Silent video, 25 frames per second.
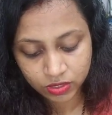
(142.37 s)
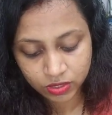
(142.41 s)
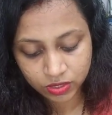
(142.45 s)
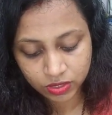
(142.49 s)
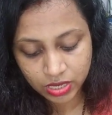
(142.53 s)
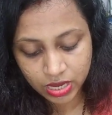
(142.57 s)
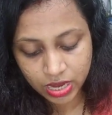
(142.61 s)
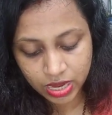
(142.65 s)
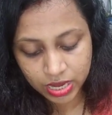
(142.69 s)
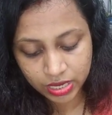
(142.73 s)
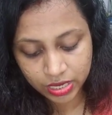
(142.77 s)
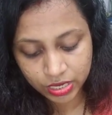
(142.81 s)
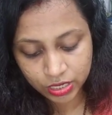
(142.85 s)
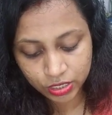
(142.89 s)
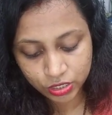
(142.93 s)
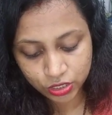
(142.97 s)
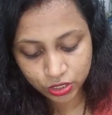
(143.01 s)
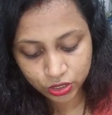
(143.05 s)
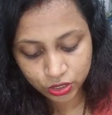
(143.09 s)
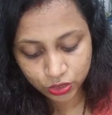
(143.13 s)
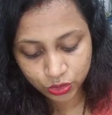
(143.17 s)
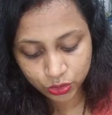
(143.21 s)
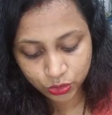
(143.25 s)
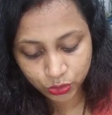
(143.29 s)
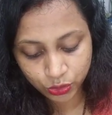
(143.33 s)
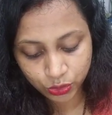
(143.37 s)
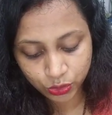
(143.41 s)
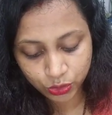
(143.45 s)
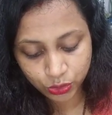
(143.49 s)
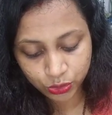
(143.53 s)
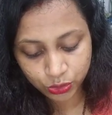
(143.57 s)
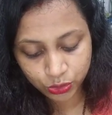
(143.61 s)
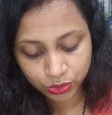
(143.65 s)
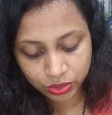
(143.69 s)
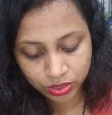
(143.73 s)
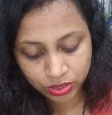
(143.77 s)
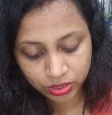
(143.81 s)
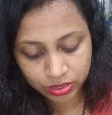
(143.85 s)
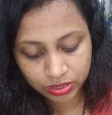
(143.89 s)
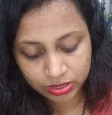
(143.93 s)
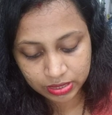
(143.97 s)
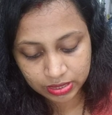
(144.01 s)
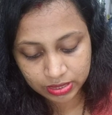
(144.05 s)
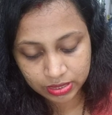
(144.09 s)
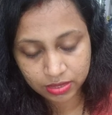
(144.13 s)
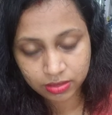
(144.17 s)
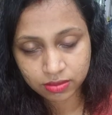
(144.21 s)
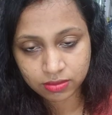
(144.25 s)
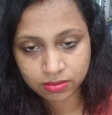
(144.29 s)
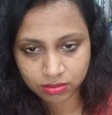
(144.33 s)
Okay, I can just show you
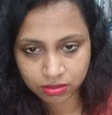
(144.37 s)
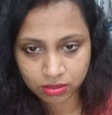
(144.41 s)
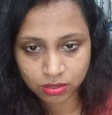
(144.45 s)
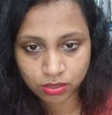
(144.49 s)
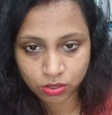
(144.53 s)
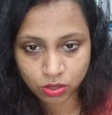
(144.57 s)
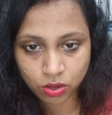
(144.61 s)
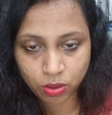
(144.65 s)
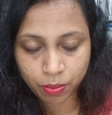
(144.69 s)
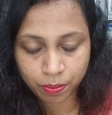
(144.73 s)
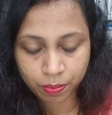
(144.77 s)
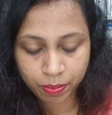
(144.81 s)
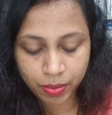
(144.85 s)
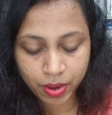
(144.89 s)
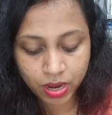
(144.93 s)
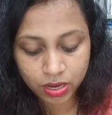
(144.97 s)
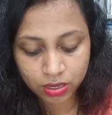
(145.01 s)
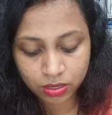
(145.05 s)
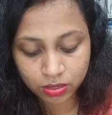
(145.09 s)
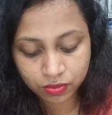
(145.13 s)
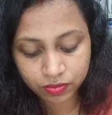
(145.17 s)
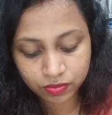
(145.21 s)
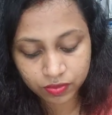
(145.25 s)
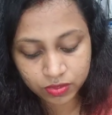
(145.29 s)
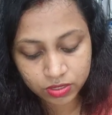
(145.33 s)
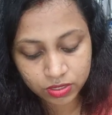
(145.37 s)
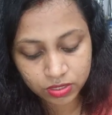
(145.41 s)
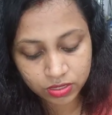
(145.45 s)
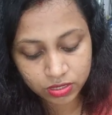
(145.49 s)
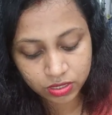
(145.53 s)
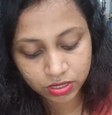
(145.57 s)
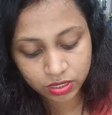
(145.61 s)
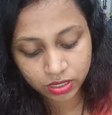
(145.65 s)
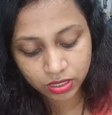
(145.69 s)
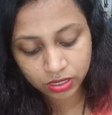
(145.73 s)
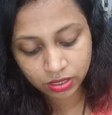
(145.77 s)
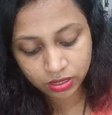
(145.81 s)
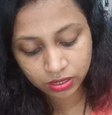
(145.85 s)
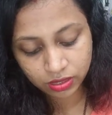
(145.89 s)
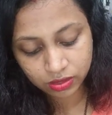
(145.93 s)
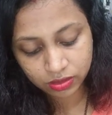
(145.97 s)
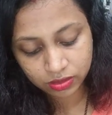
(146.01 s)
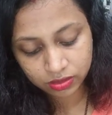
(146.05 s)
the, the top part of this reel.